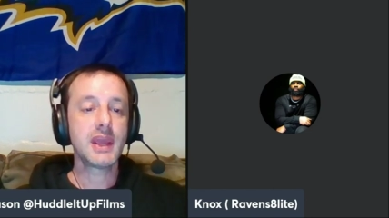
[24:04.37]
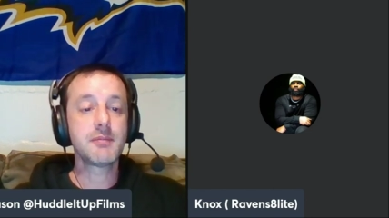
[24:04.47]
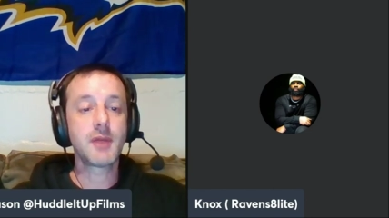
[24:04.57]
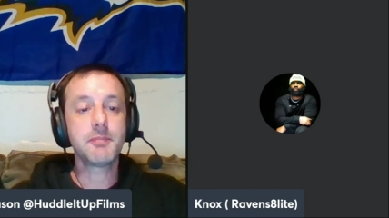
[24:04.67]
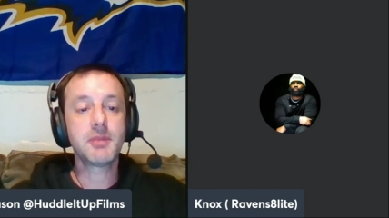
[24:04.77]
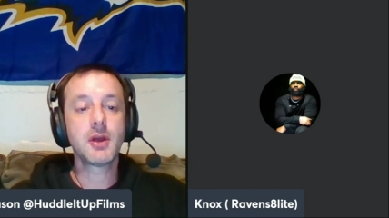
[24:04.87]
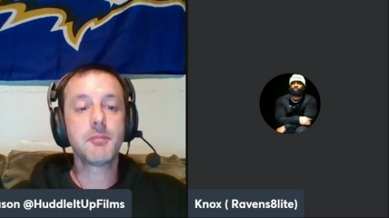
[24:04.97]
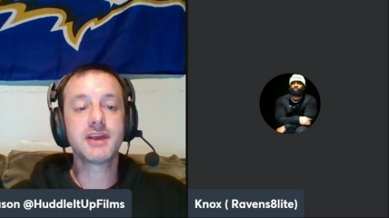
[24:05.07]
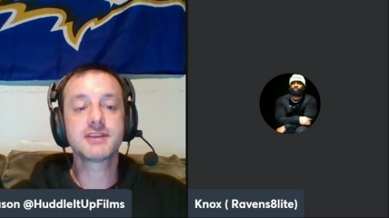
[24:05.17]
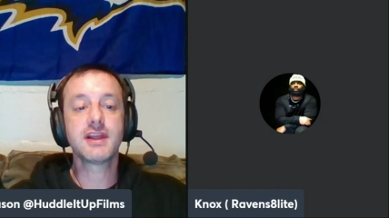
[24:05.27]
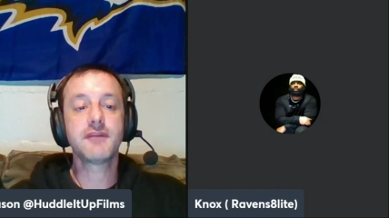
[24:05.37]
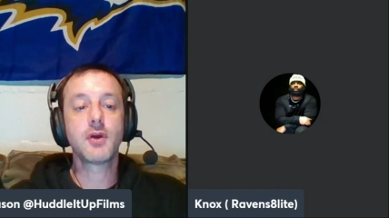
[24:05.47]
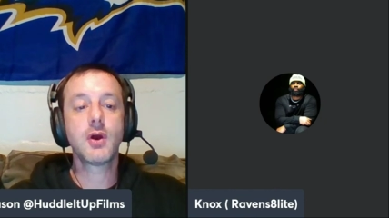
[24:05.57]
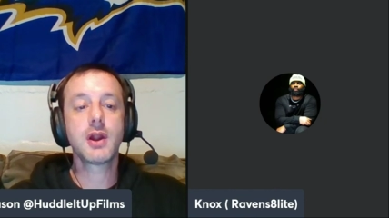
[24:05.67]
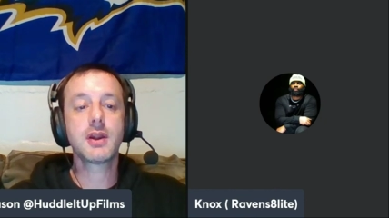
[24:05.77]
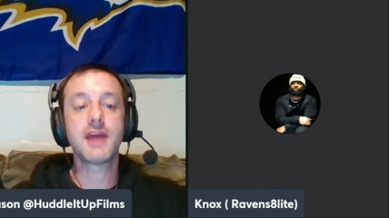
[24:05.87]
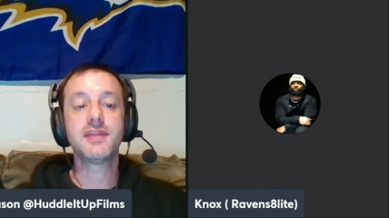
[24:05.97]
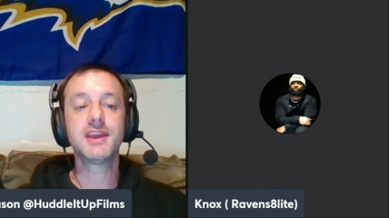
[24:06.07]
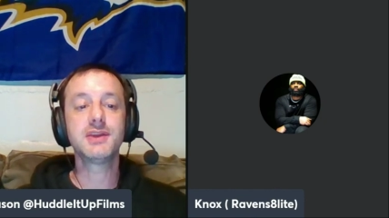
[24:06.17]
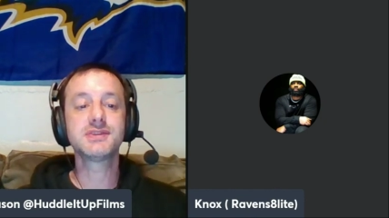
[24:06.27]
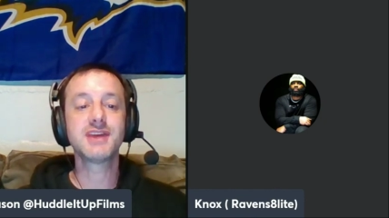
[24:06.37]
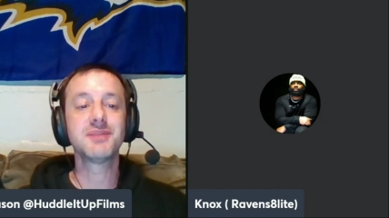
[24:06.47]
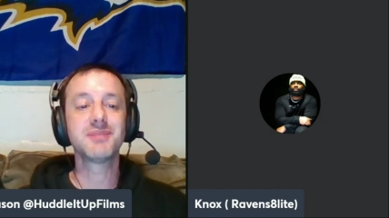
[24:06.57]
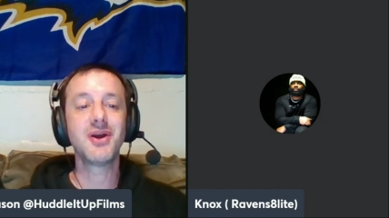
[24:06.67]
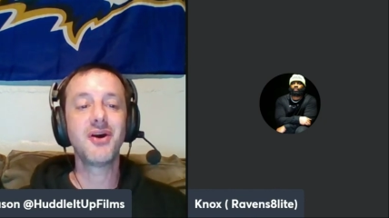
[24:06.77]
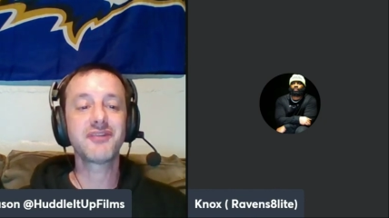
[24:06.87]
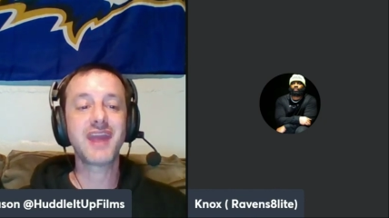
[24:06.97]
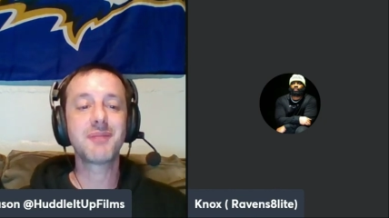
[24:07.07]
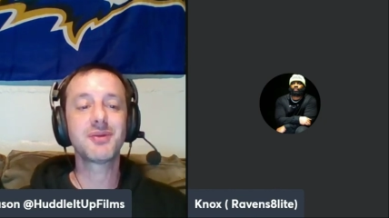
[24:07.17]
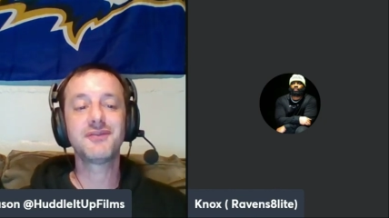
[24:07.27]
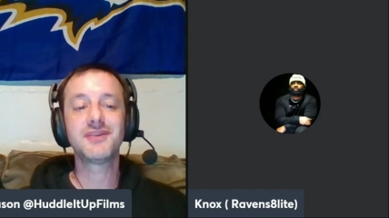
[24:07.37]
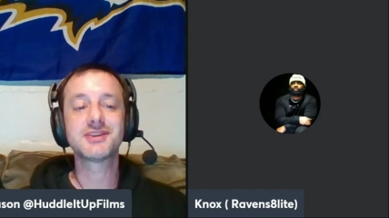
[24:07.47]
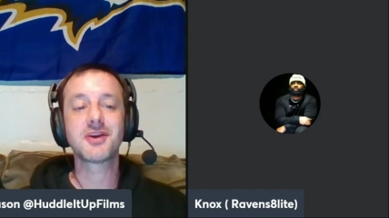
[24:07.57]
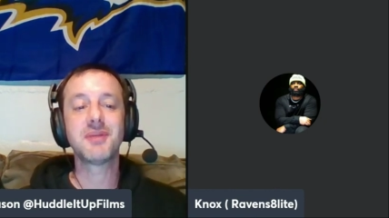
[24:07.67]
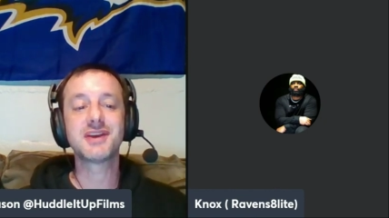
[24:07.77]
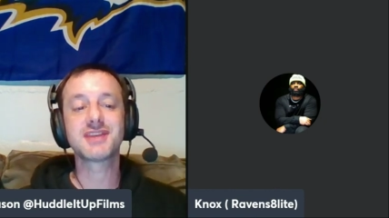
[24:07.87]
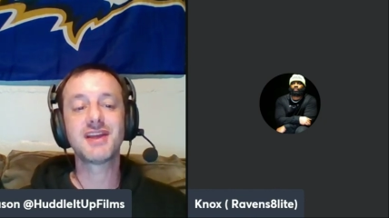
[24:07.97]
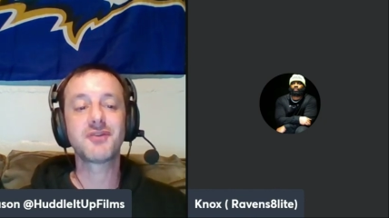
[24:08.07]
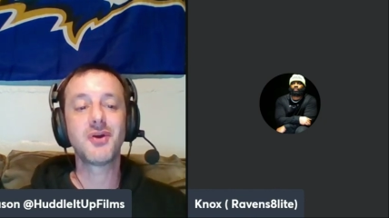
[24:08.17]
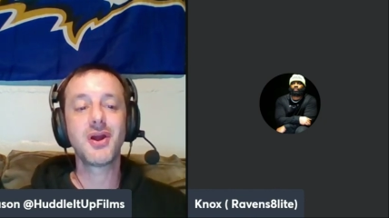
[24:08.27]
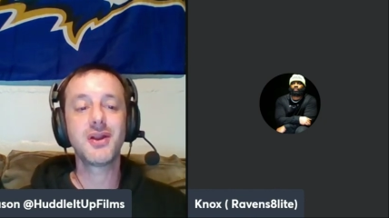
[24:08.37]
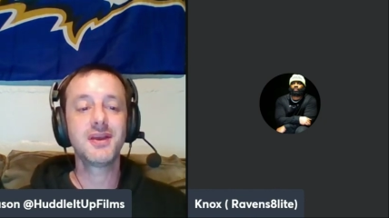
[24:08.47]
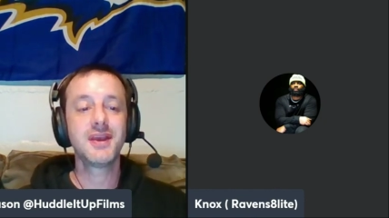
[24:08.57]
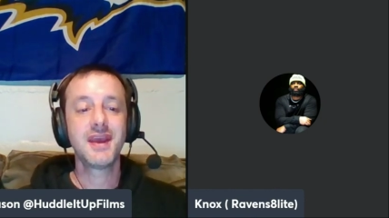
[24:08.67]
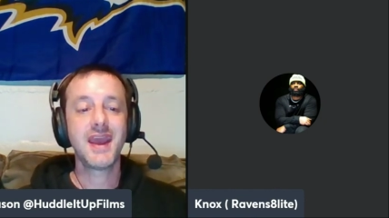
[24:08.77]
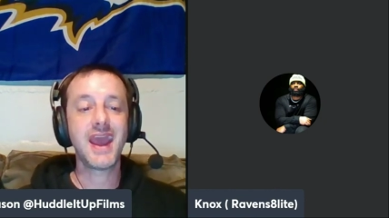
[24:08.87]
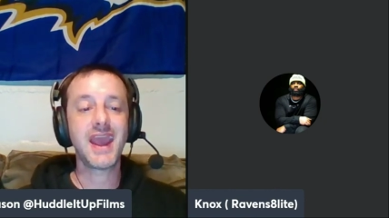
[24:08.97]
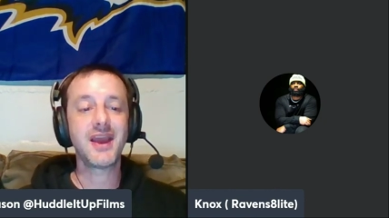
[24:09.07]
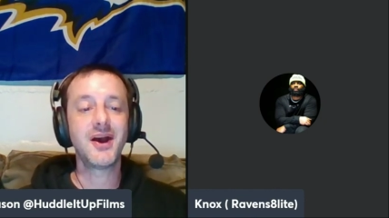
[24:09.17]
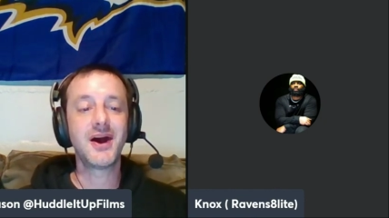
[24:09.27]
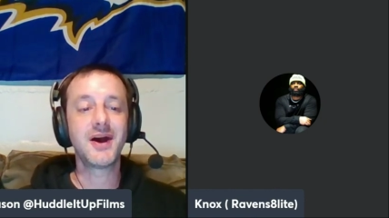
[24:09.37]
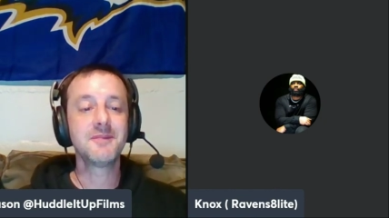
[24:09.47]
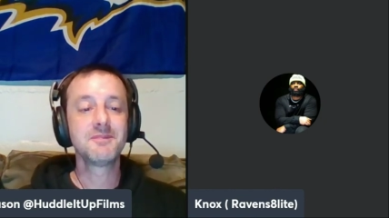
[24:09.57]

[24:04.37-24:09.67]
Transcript: He might be our best left guard. I think you said to me off camera, if he's our best left guard, hey, uh,